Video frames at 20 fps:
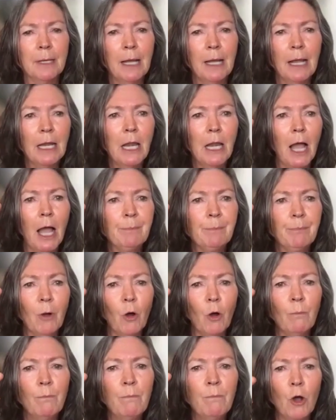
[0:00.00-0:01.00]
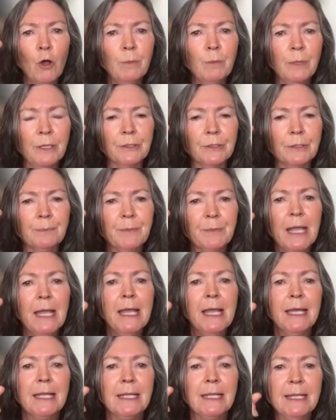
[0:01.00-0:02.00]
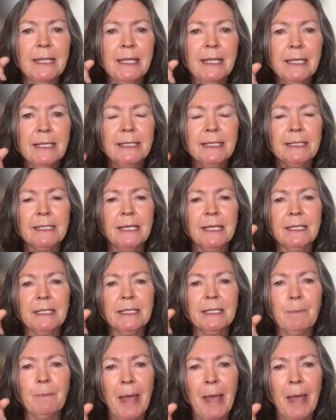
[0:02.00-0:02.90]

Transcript: light bulb moment. This is a